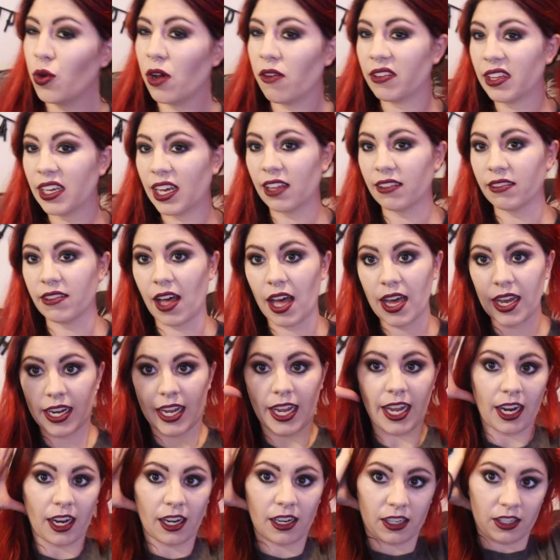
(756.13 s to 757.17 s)
have like a lot of
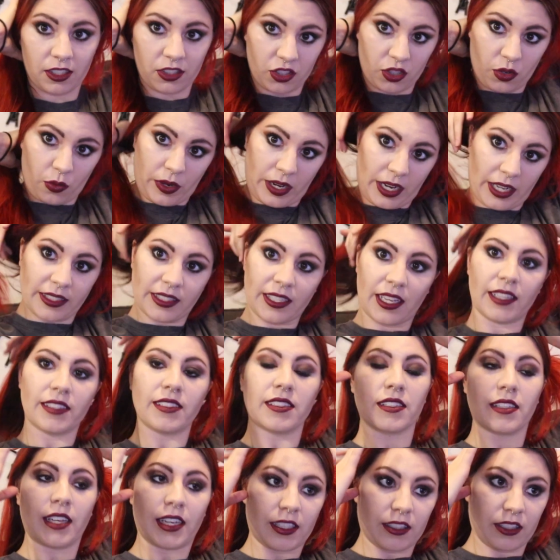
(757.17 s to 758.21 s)
hair, so what I tend
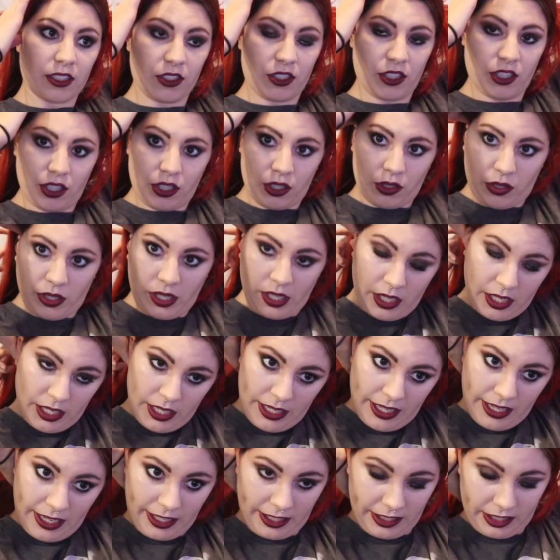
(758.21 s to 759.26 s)
to like to do
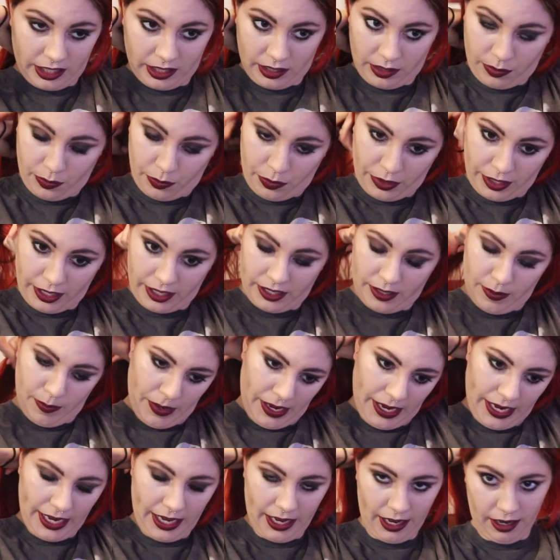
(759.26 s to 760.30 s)
is split
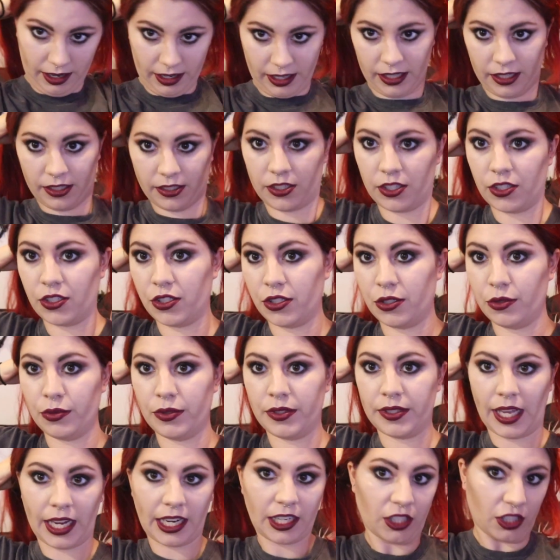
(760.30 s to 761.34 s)
my hair into two
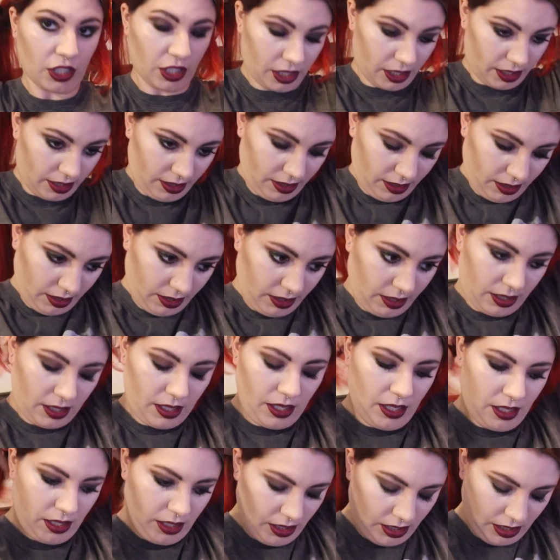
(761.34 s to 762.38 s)
sections
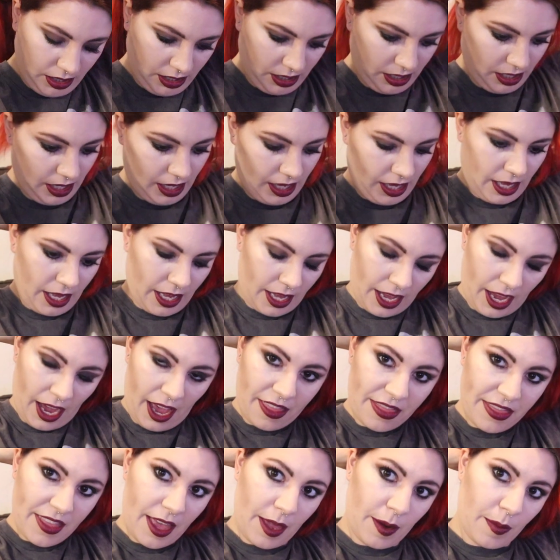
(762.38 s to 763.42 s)

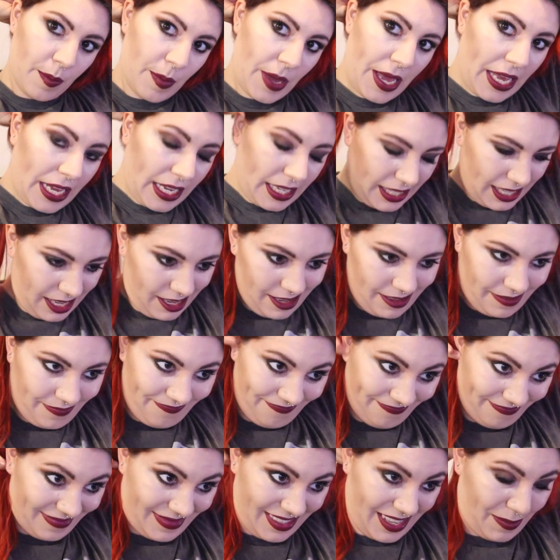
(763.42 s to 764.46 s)
and then make,
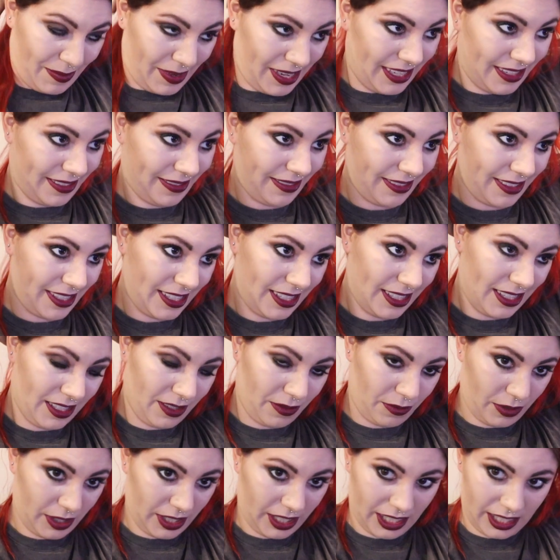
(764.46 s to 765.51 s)
I mean, this
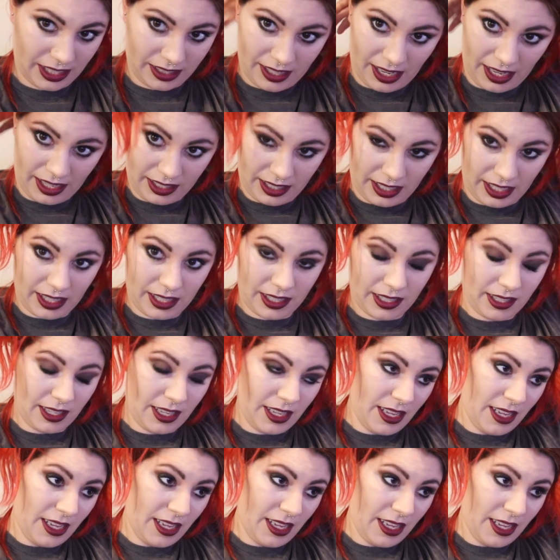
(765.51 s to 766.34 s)
isn't really a technique,